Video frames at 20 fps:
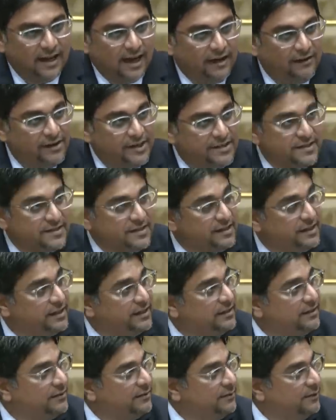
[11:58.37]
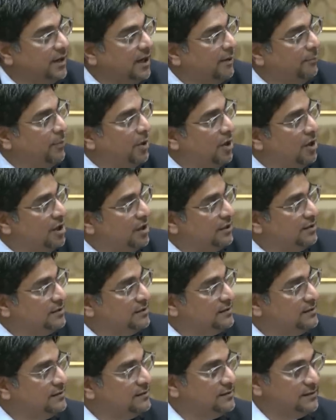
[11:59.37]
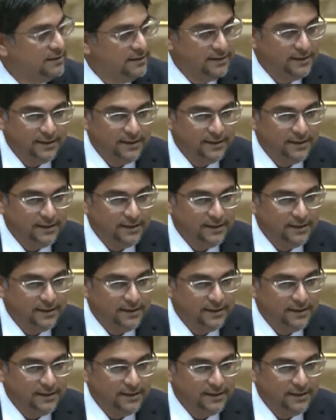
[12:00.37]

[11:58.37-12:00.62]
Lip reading: Larry Singh, a bond